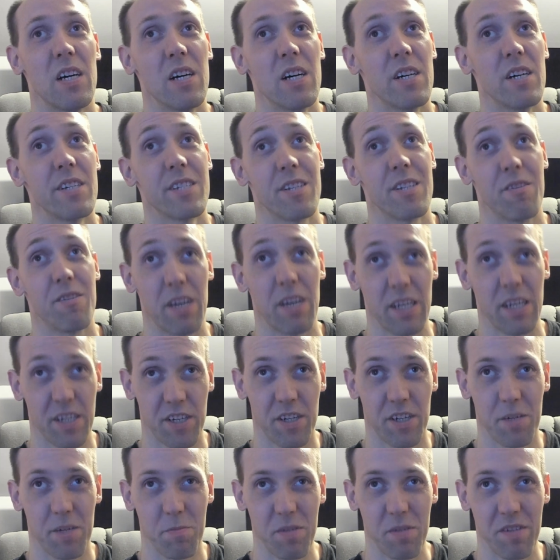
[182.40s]
So that
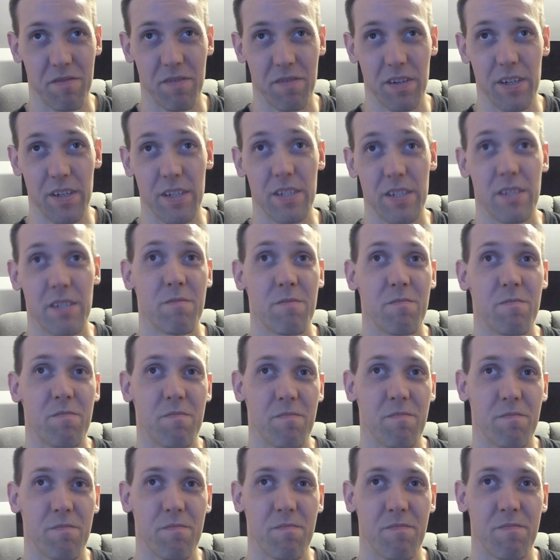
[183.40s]
should be fun,
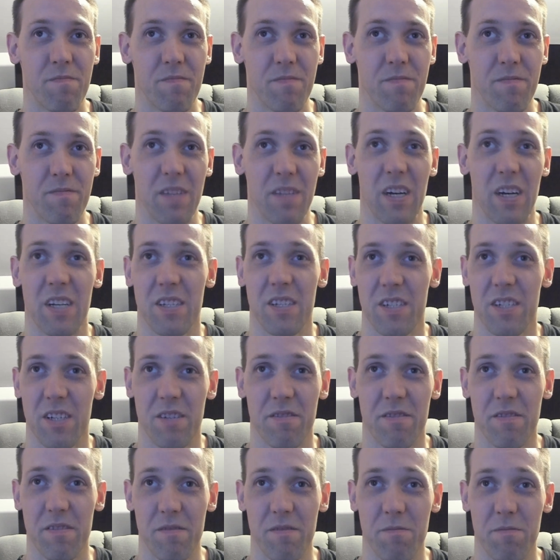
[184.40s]
not
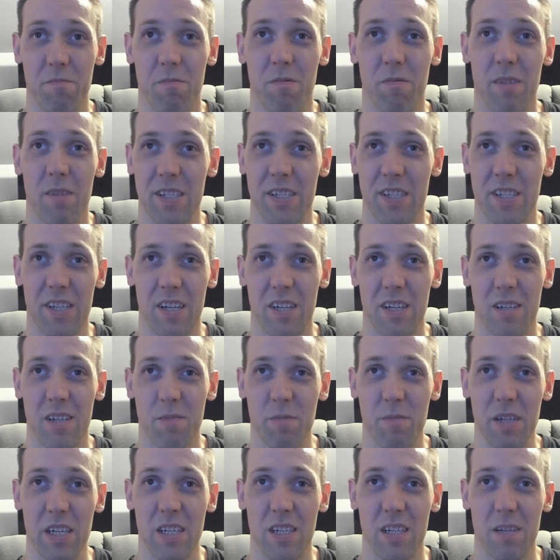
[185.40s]
knowing what's going to
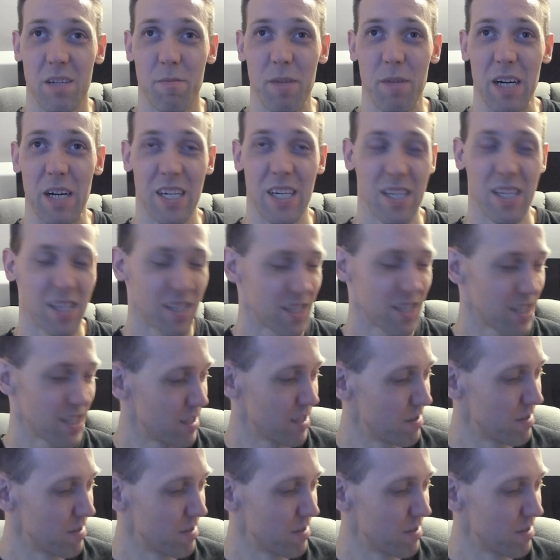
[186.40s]
be in the box.